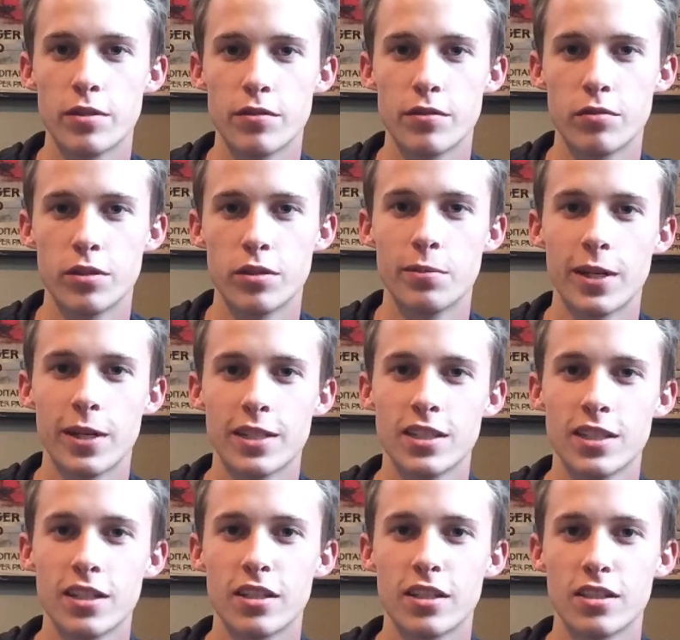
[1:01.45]
even reply
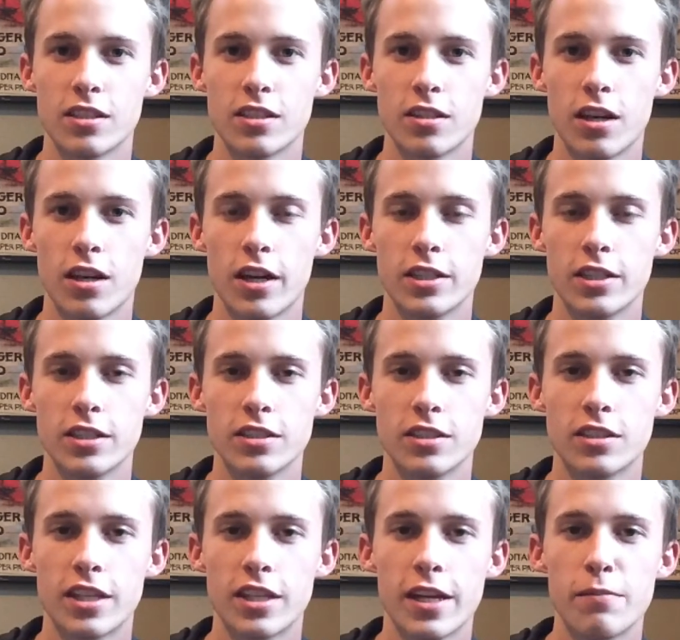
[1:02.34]
tennis. I
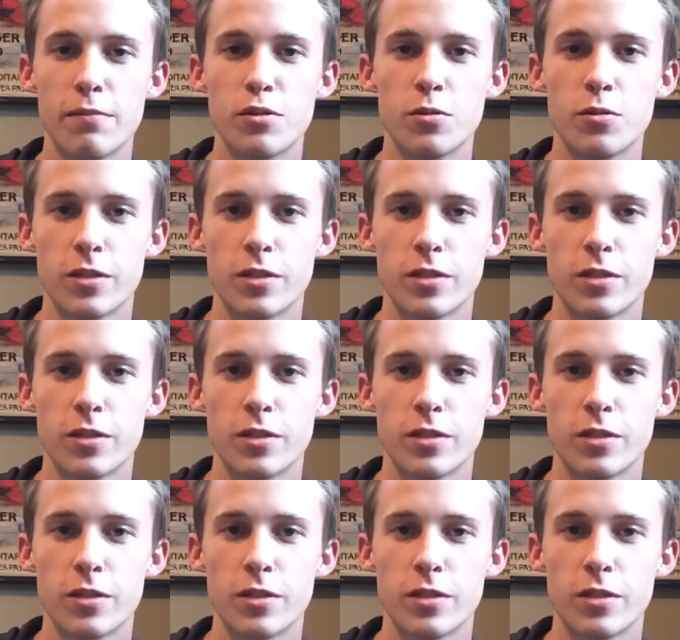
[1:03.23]
just came to